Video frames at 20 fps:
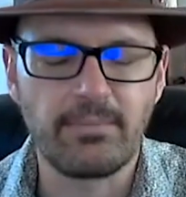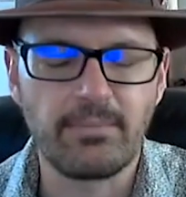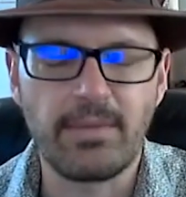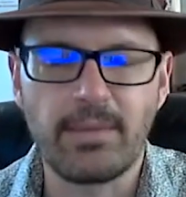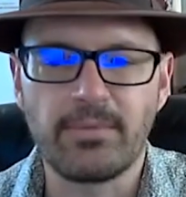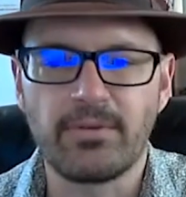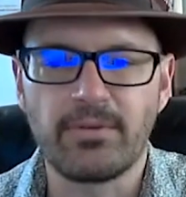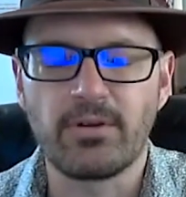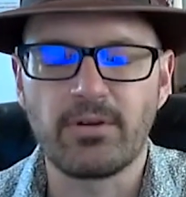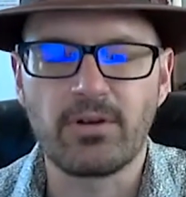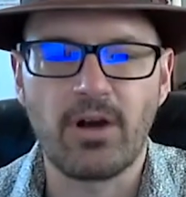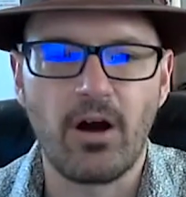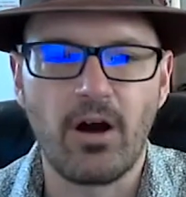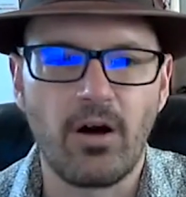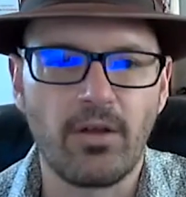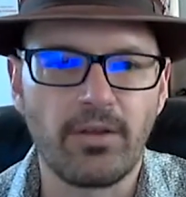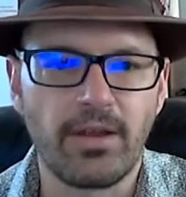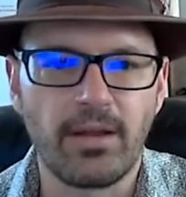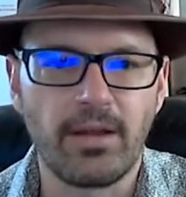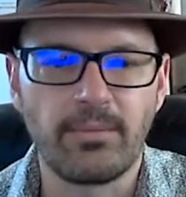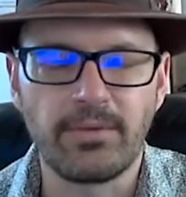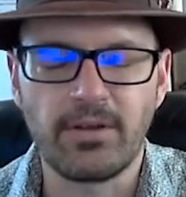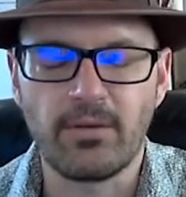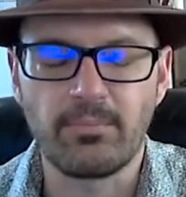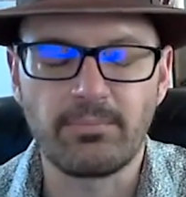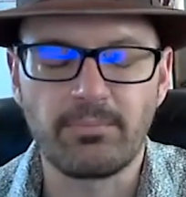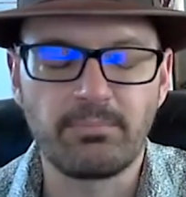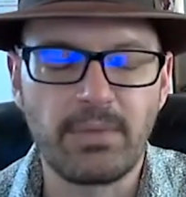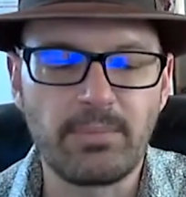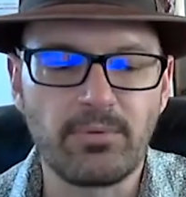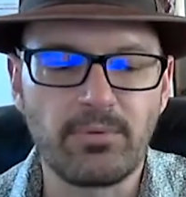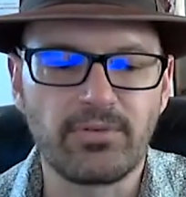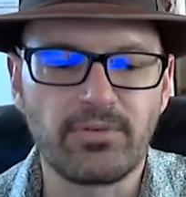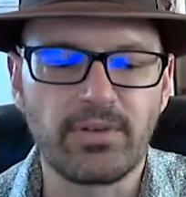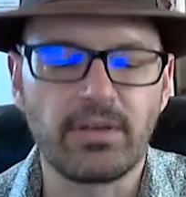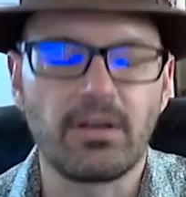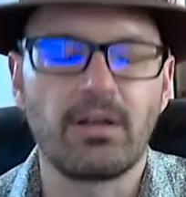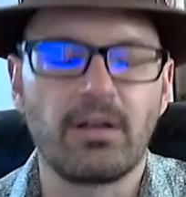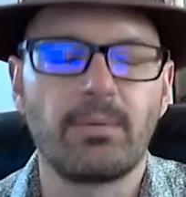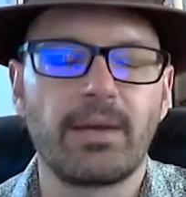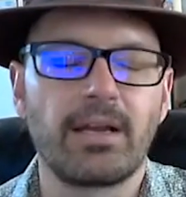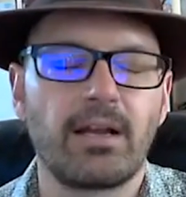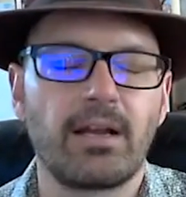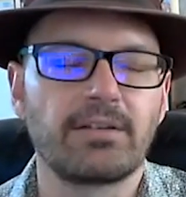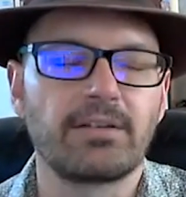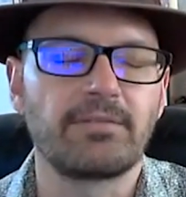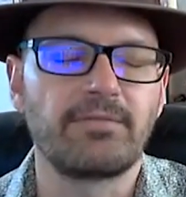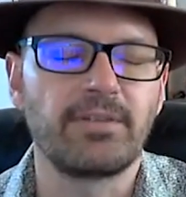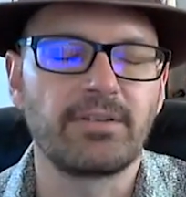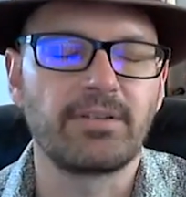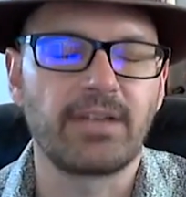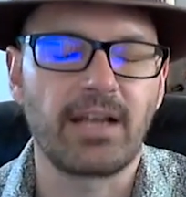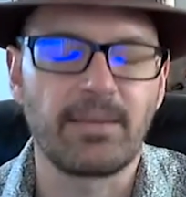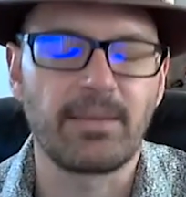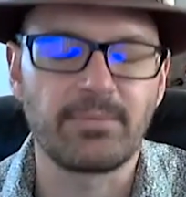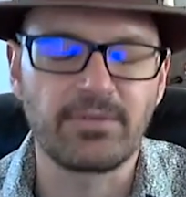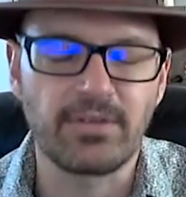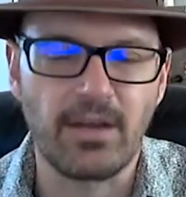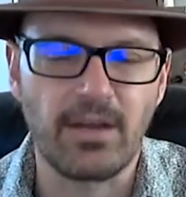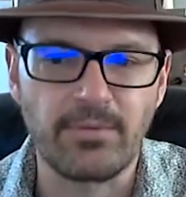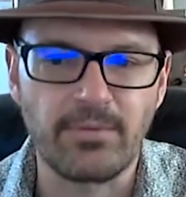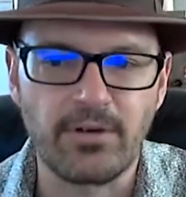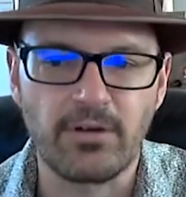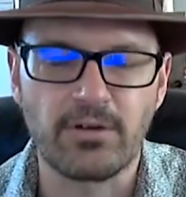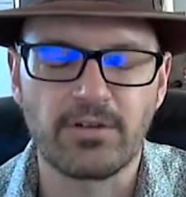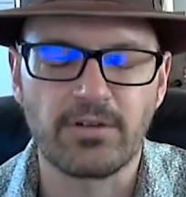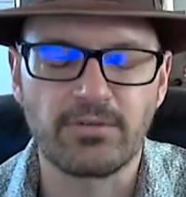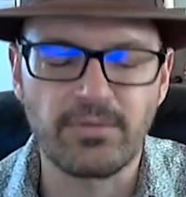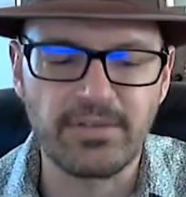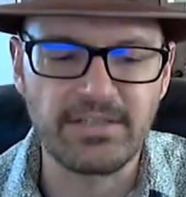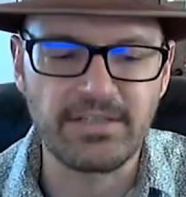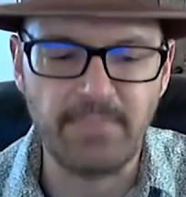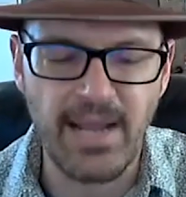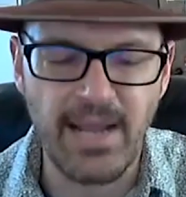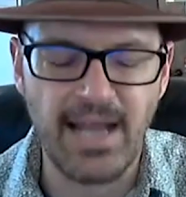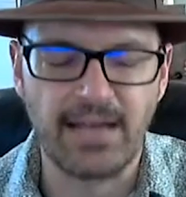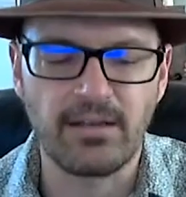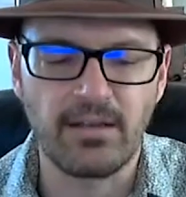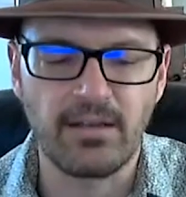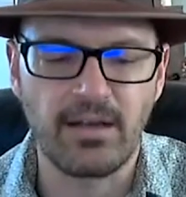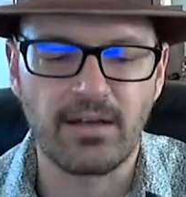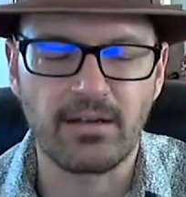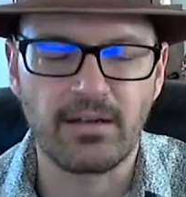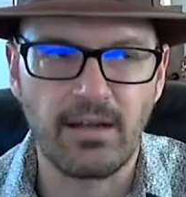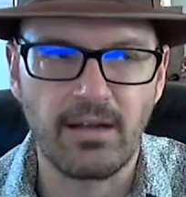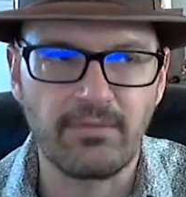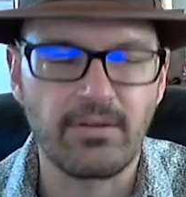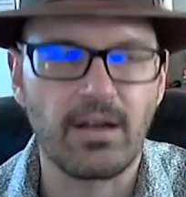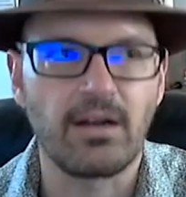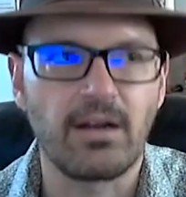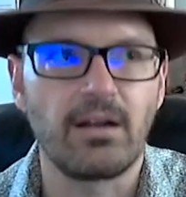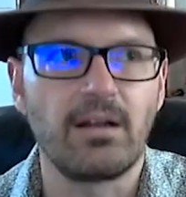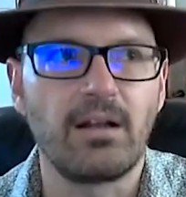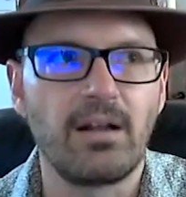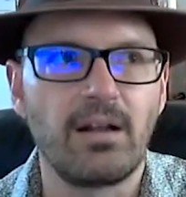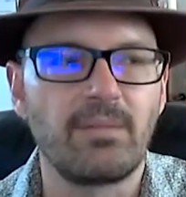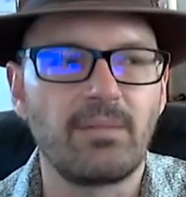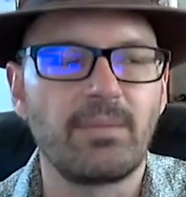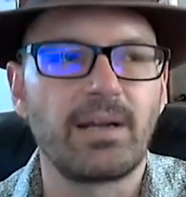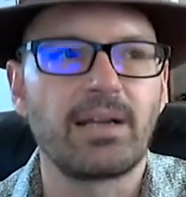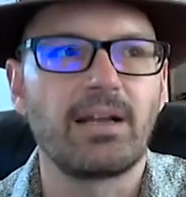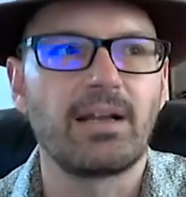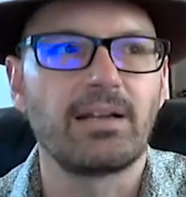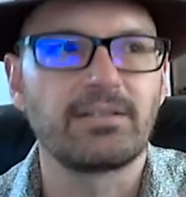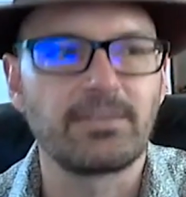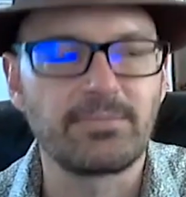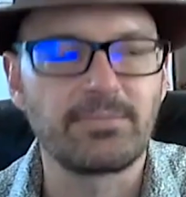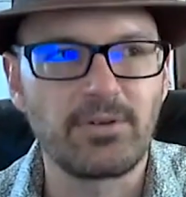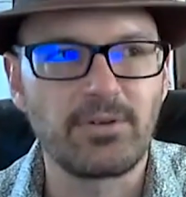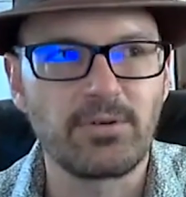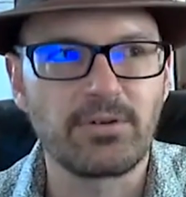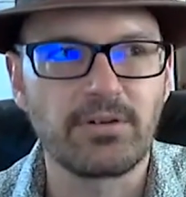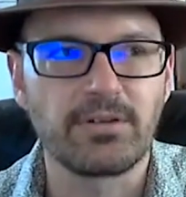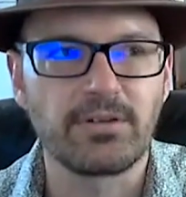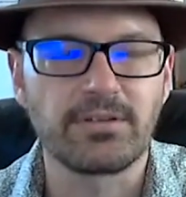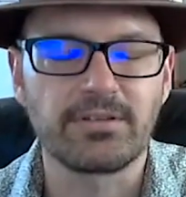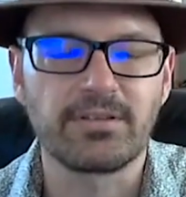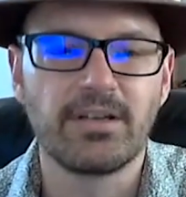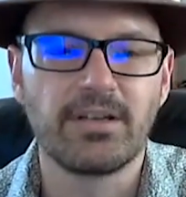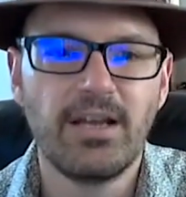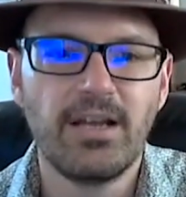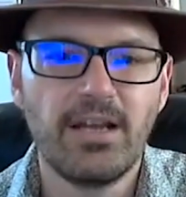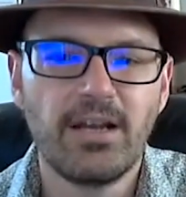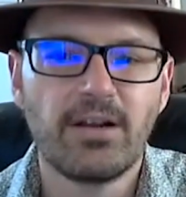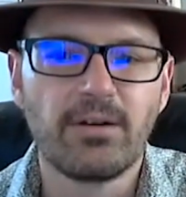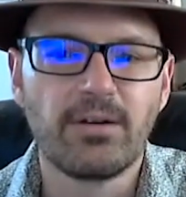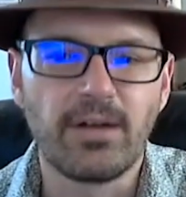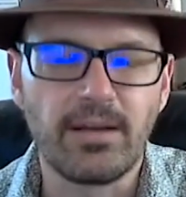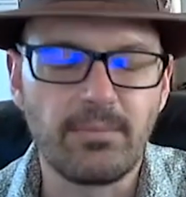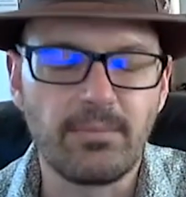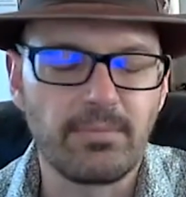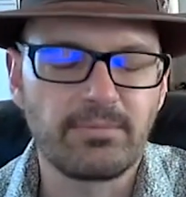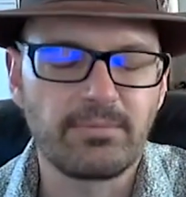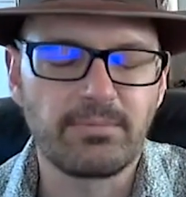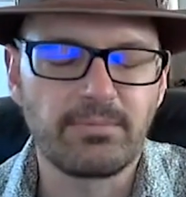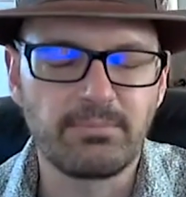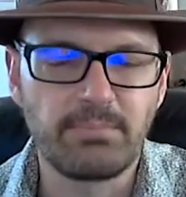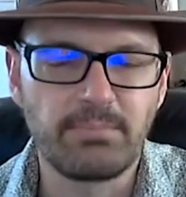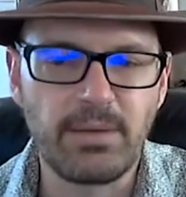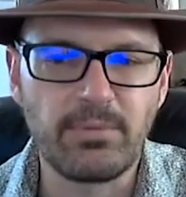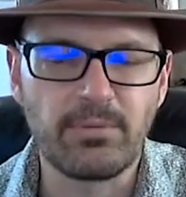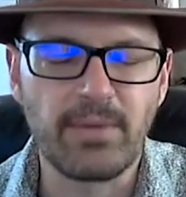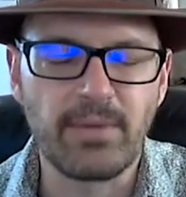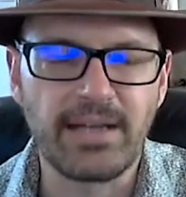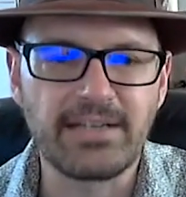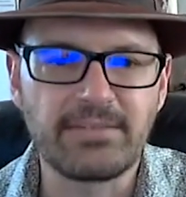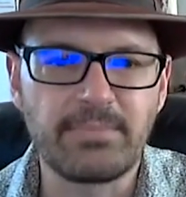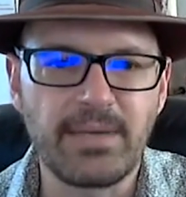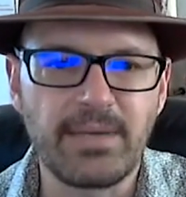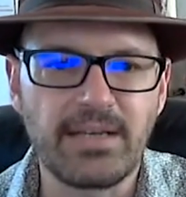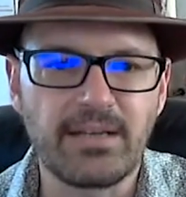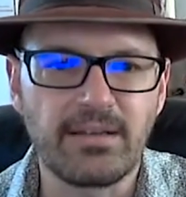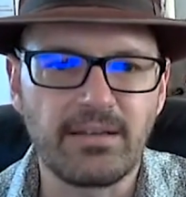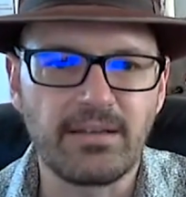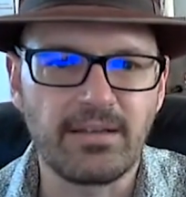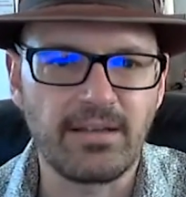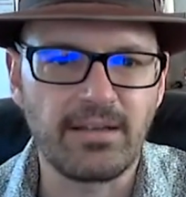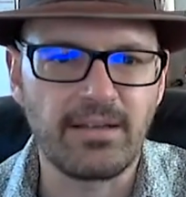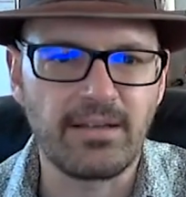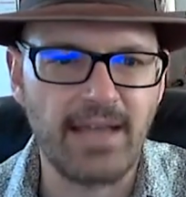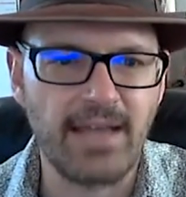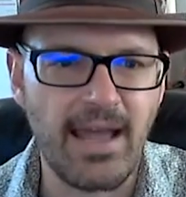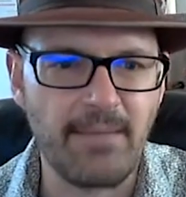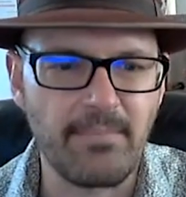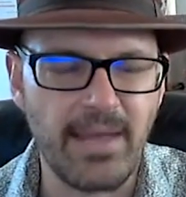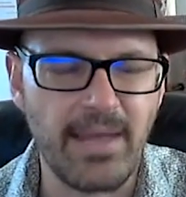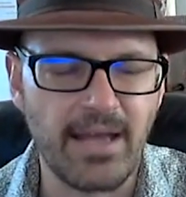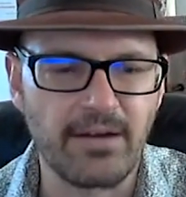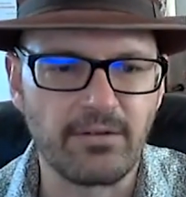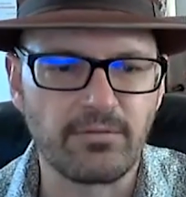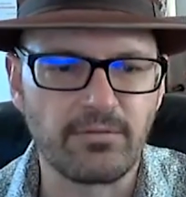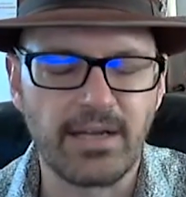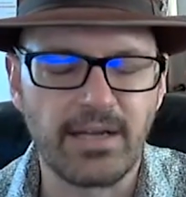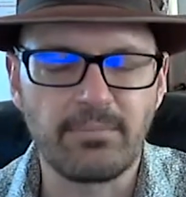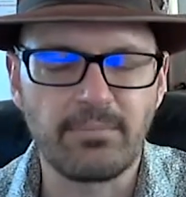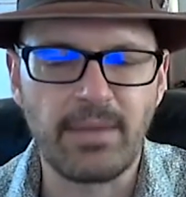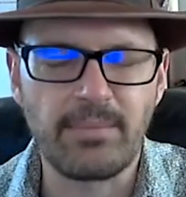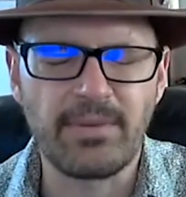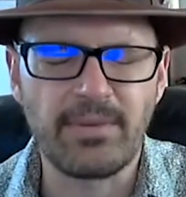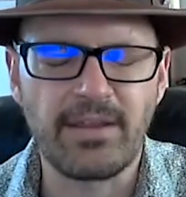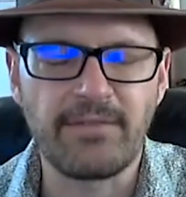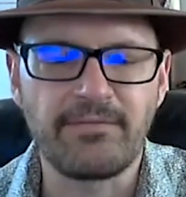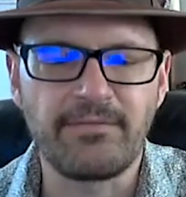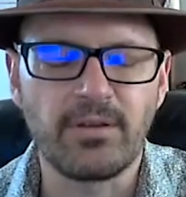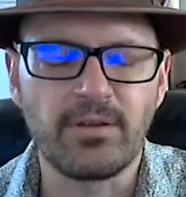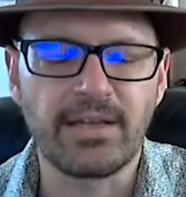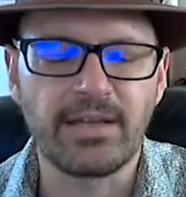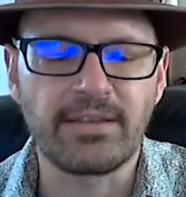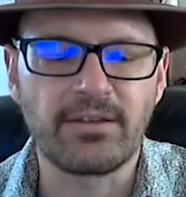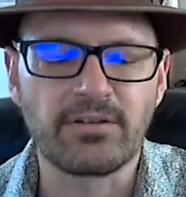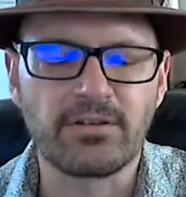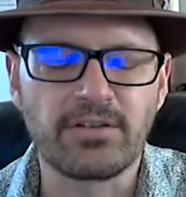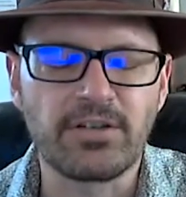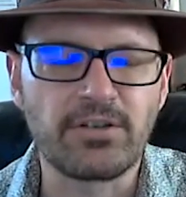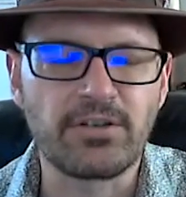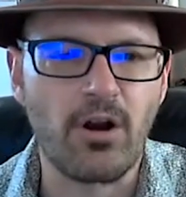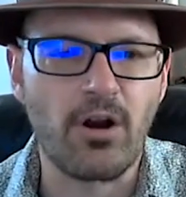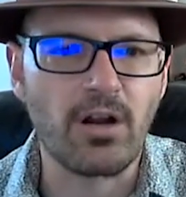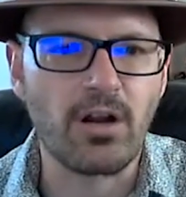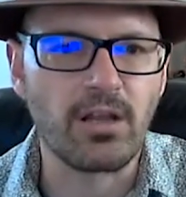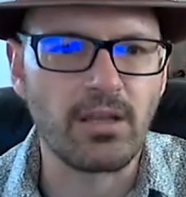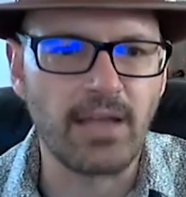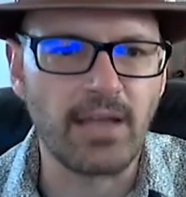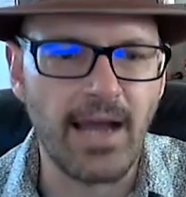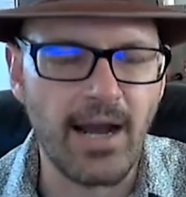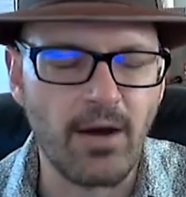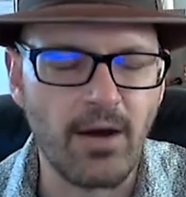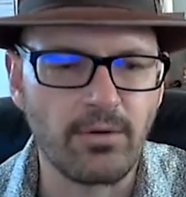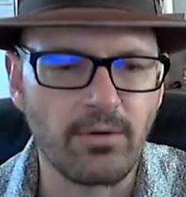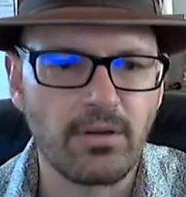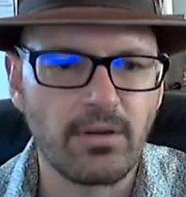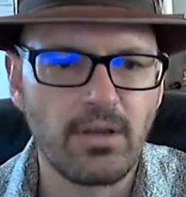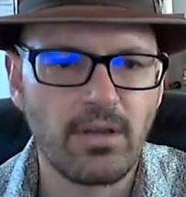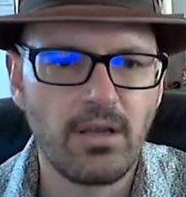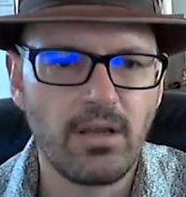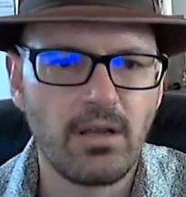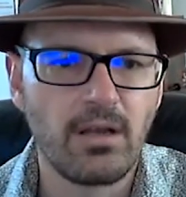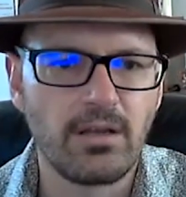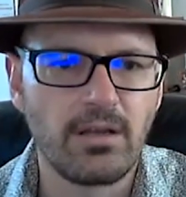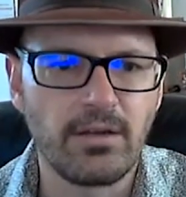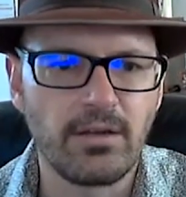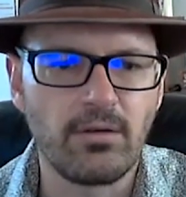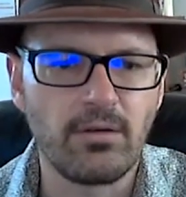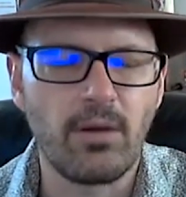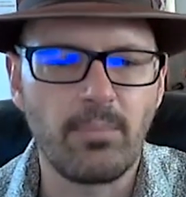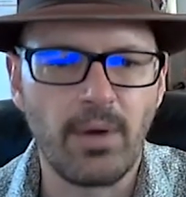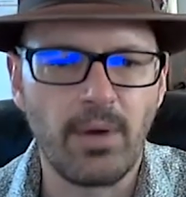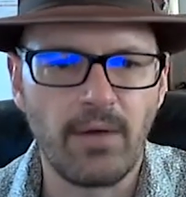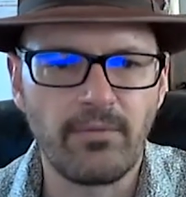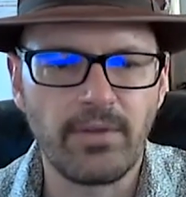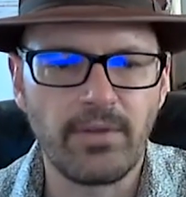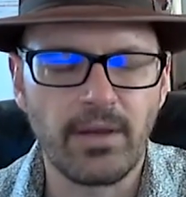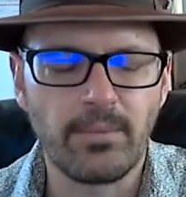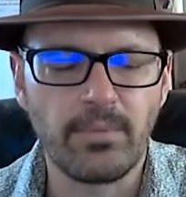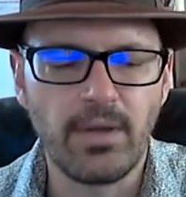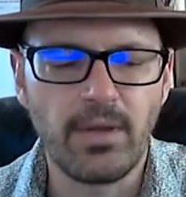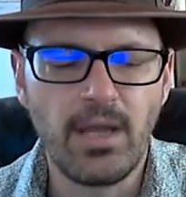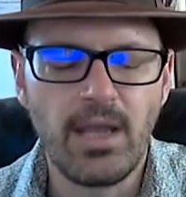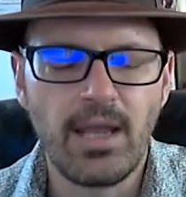Maybe they'll call them, people say, oh my gosh, it feels like I'm cursed with this bad luck. Oh my gosh, I'm so cursed, right? But people might speak in that manner, right? Maybe they feel like there's a dark cloud, above them.